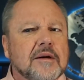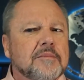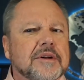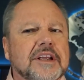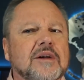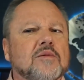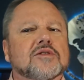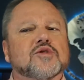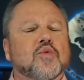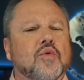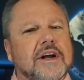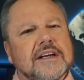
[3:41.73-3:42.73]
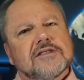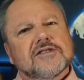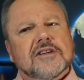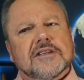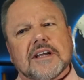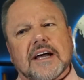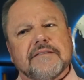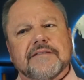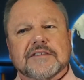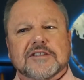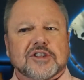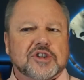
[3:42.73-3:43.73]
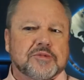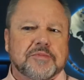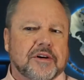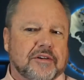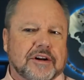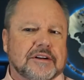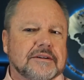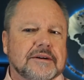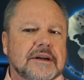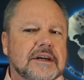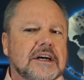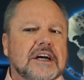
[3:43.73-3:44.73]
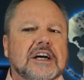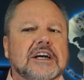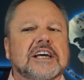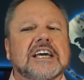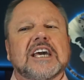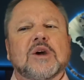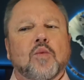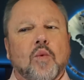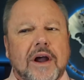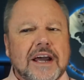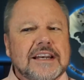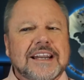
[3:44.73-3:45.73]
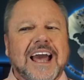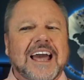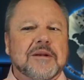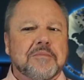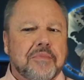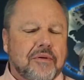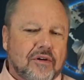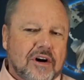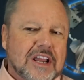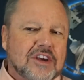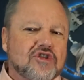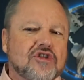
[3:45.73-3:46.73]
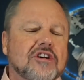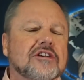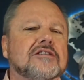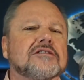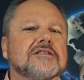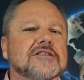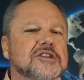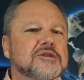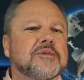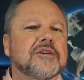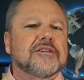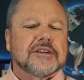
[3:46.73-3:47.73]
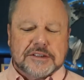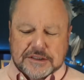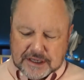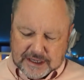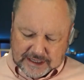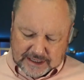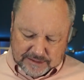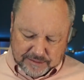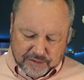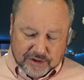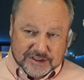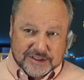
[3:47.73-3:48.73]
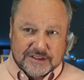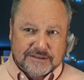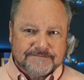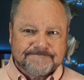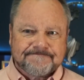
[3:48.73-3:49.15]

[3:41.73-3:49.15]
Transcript: but he was raised to life in the Spirit he went and preached to the spirits in prison.